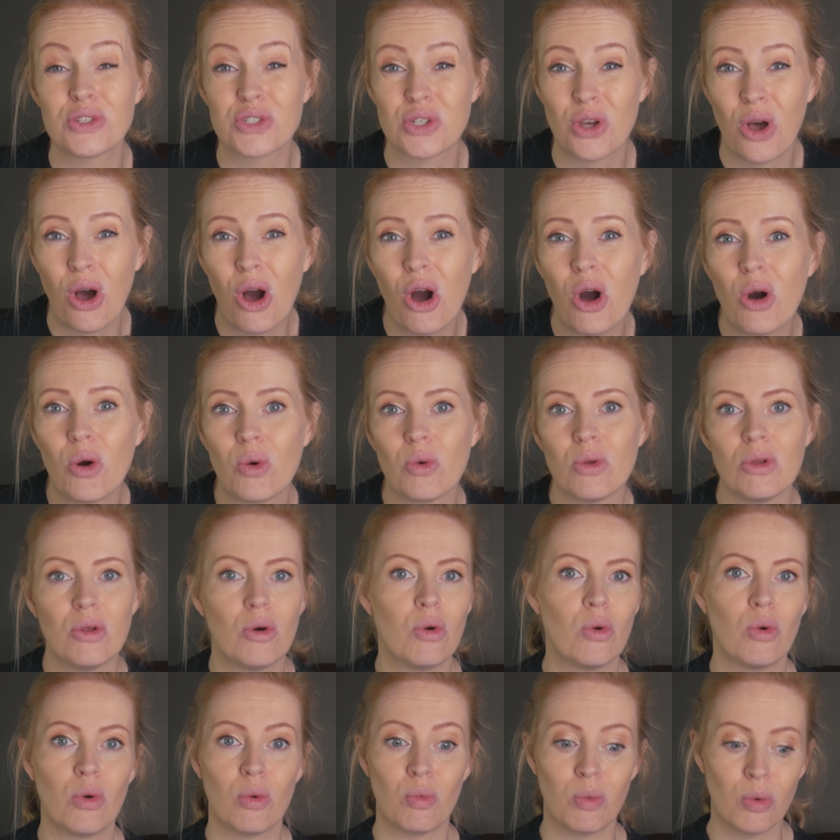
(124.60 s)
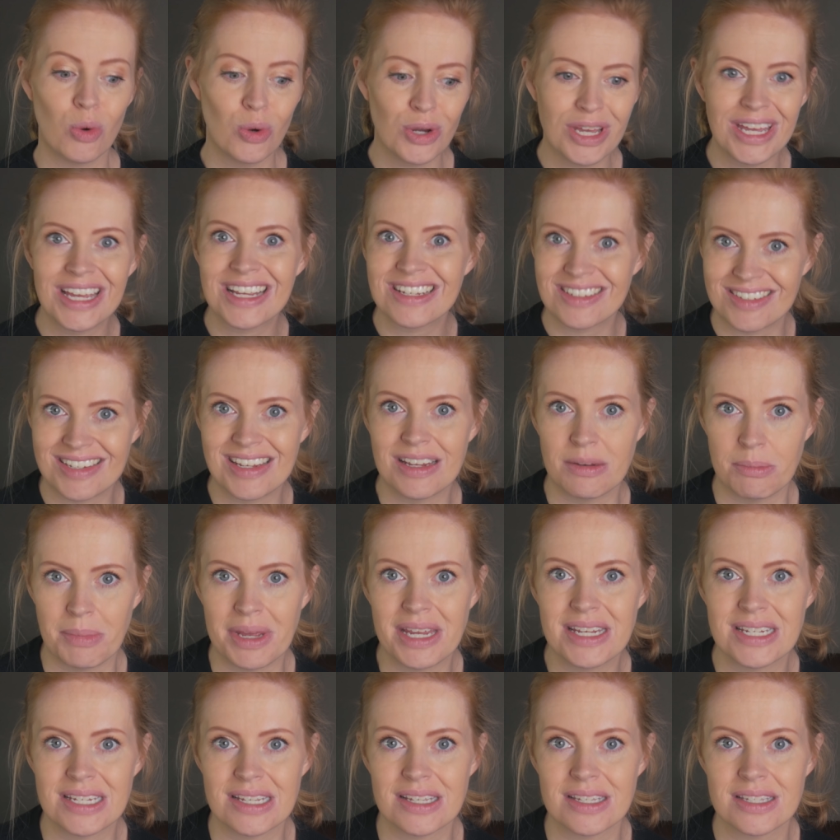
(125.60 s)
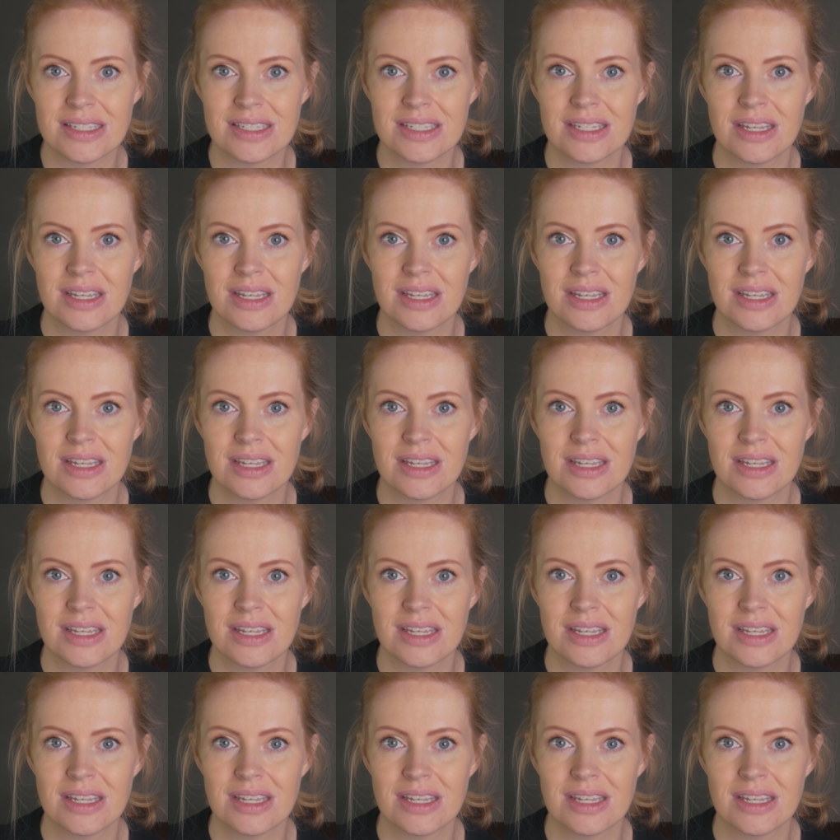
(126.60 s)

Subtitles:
hole or walking 10 meters.